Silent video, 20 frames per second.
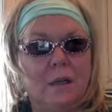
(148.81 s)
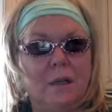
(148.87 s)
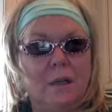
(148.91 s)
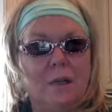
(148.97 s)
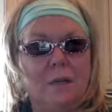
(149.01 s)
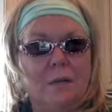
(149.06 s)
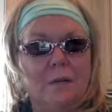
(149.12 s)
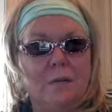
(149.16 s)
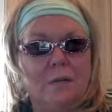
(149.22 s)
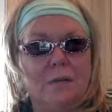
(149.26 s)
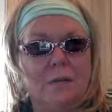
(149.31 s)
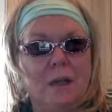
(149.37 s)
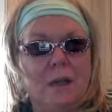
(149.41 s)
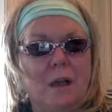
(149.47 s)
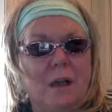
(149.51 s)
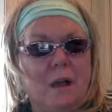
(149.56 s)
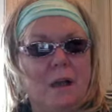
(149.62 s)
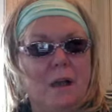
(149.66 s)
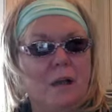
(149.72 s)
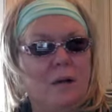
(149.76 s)
it was the
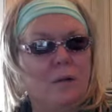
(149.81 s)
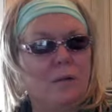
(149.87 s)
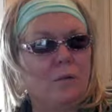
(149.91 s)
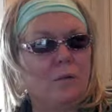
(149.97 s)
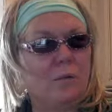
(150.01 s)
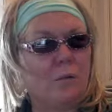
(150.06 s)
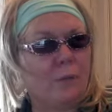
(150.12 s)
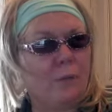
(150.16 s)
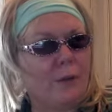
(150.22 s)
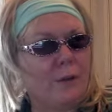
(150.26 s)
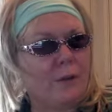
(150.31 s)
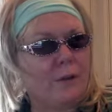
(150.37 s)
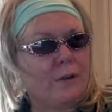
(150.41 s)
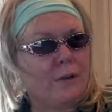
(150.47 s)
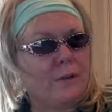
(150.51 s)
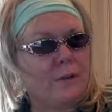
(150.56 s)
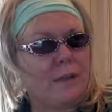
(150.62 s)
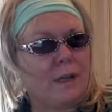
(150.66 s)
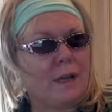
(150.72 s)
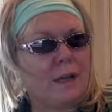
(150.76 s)

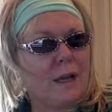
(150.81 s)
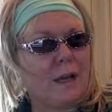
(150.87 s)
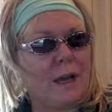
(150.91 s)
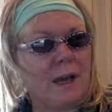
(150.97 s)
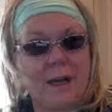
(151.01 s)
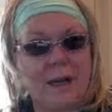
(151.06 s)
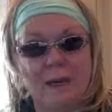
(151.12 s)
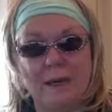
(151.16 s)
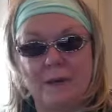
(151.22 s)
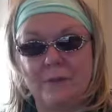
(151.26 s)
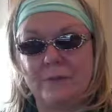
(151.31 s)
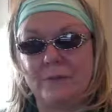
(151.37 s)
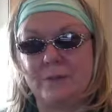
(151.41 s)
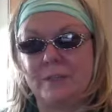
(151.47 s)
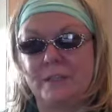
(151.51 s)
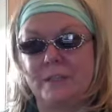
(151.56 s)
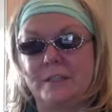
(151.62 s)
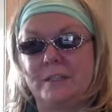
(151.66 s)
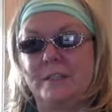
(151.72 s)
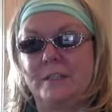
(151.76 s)
weirdest thing I ever
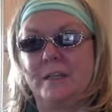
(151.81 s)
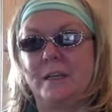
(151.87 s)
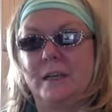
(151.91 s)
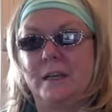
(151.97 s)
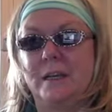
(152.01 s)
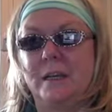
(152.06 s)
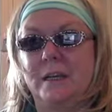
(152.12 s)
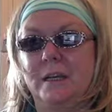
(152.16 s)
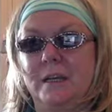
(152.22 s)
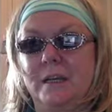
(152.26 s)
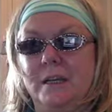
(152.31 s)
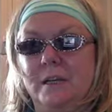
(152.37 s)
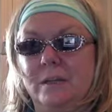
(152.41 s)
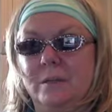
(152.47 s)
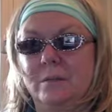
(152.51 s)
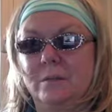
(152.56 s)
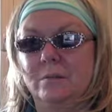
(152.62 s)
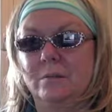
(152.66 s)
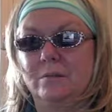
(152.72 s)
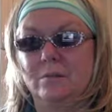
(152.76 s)
did see.
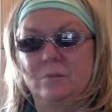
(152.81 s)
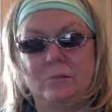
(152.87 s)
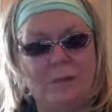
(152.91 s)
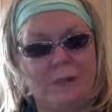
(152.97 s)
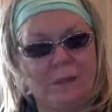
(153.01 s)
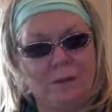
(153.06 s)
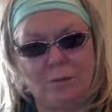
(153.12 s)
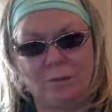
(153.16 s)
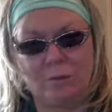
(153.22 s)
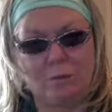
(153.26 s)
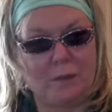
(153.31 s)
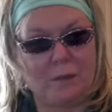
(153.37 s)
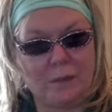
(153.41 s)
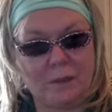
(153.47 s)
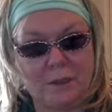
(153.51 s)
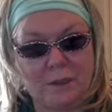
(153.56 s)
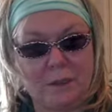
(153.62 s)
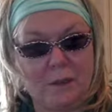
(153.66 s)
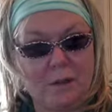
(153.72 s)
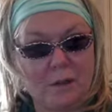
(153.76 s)
We don't
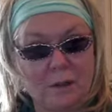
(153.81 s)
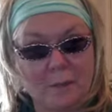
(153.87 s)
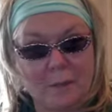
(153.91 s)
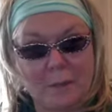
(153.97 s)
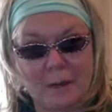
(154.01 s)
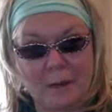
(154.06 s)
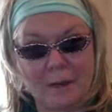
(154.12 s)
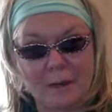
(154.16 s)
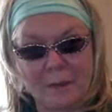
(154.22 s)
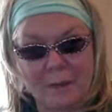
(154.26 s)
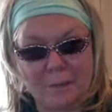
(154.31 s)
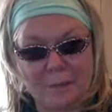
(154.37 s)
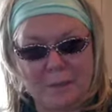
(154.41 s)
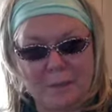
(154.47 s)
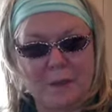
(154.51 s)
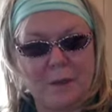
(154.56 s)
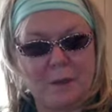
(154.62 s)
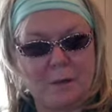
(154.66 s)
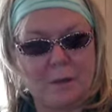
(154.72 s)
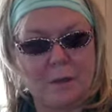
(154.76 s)
really talk about it up
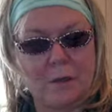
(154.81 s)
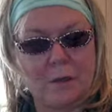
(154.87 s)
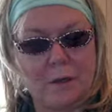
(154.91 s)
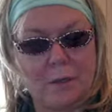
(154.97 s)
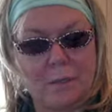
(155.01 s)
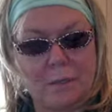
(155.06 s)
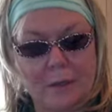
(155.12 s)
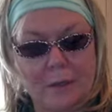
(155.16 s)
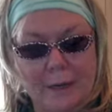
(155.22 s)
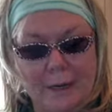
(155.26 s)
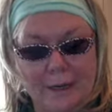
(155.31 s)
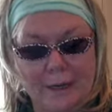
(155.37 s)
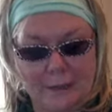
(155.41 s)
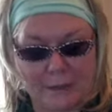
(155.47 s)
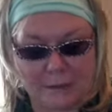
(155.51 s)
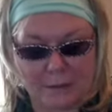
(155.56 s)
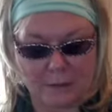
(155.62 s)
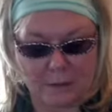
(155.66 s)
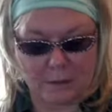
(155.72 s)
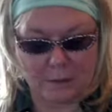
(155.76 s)
here, but
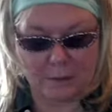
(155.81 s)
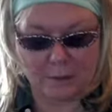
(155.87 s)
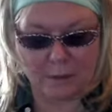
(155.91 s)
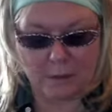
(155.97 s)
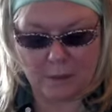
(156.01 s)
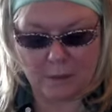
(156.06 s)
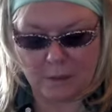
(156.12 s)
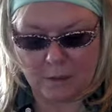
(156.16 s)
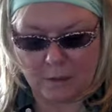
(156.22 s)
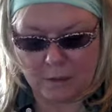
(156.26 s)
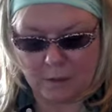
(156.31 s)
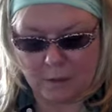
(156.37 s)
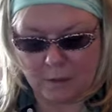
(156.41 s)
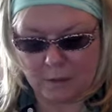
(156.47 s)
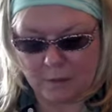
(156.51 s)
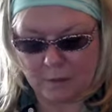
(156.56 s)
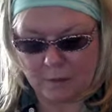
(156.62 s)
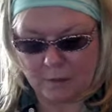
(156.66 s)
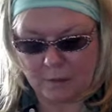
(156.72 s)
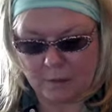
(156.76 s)
it's
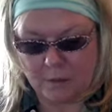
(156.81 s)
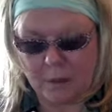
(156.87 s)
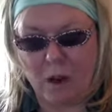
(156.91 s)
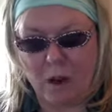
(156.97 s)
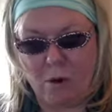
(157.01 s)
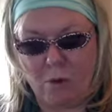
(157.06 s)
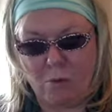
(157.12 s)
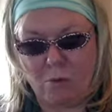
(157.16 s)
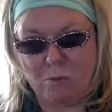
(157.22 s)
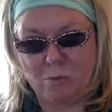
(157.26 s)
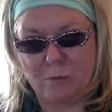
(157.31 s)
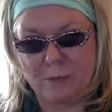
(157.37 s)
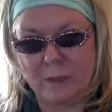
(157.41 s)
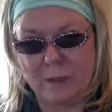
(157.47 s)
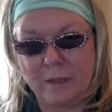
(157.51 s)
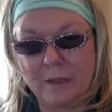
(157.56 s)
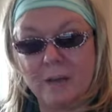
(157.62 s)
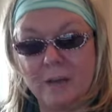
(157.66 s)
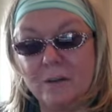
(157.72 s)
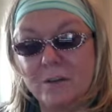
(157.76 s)
known
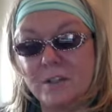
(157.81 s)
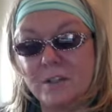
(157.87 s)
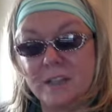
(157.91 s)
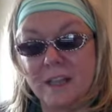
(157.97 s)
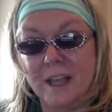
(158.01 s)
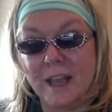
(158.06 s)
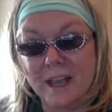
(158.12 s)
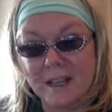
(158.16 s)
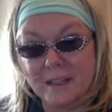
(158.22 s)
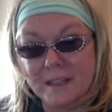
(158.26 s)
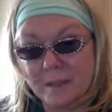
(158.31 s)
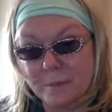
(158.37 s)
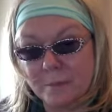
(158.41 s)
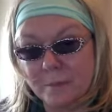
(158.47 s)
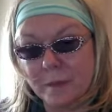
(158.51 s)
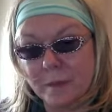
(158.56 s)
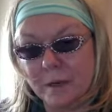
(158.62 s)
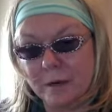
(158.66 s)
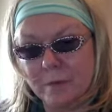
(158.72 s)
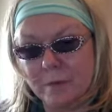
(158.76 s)
that there's lights up
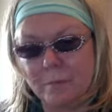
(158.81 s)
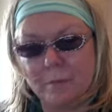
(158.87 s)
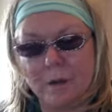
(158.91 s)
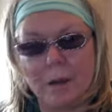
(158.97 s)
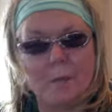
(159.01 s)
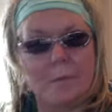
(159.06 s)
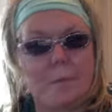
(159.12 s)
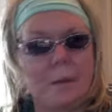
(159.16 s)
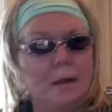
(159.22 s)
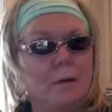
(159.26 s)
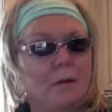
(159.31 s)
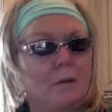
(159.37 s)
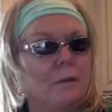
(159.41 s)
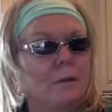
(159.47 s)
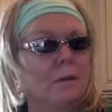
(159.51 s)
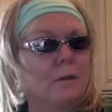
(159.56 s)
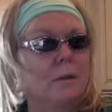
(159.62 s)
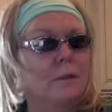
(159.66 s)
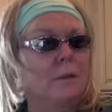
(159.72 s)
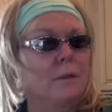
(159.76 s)
there in Brown Mountain.
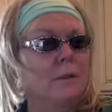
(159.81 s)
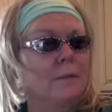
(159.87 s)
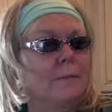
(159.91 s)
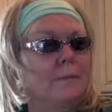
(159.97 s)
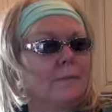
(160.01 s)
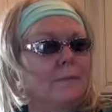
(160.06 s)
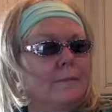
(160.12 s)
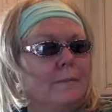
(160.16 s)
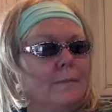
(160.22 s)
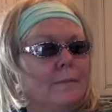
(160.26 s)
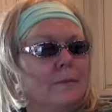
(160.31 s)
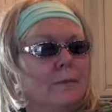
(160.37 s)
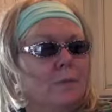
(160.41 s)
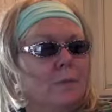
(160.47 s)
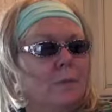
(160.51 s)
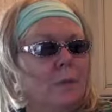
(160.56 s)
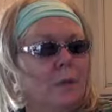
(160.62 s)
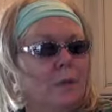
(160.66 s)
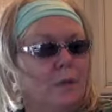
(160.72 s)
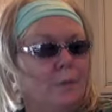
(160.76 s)

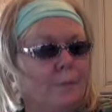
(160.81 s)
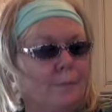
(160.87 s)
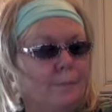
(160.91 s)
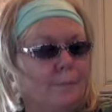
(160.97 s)
Well,